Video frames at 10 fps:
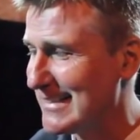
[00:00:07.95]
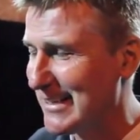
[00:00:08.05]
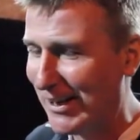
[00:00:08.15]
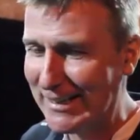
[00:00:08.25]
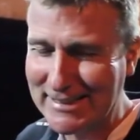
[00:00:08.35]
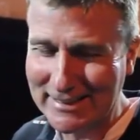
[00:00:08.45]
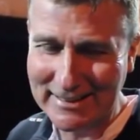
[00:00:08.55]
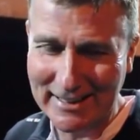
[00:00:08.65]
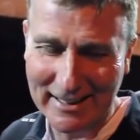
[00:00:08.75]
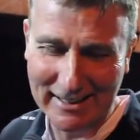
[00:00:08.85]
tonight,
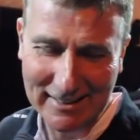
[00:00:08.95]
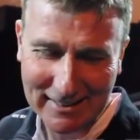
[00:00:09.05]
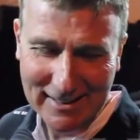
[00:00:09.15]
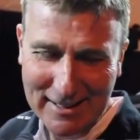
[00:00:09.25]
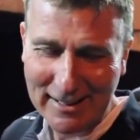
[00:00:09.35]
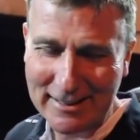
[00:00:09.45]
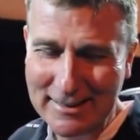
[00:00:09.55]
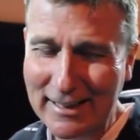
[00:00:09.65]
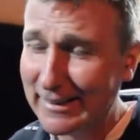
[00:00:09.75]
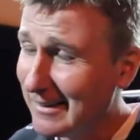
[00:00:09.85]
and
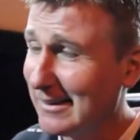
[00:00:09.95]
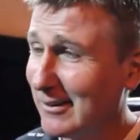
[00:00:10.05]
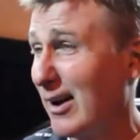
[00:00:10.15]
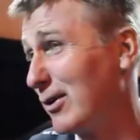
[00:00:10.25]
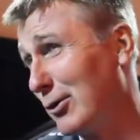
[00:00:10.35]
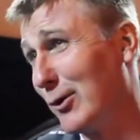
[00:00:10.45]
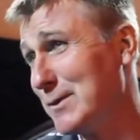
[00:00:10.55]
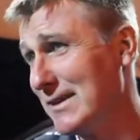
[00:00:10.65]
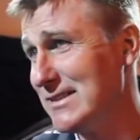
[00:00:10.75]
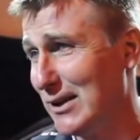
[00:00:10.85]
it the ground
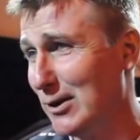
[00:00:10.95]
erupted.